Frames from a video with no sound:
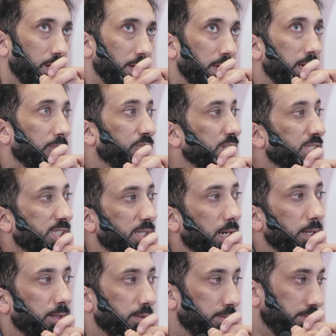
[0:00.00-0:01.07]
If the
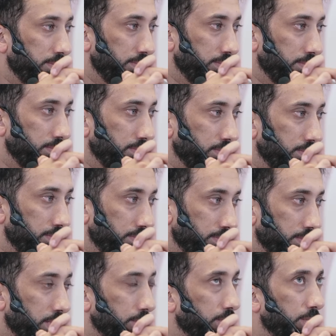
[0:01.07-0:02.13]
sun,
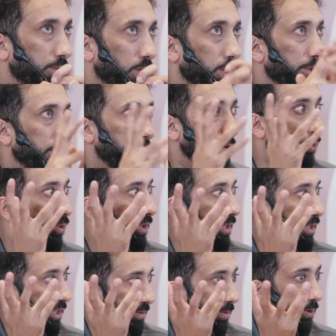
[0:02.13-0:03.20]
because there's all these nuclear
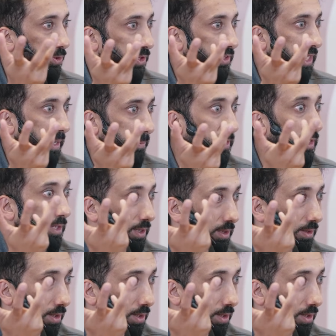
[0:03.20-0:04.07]
explosions happening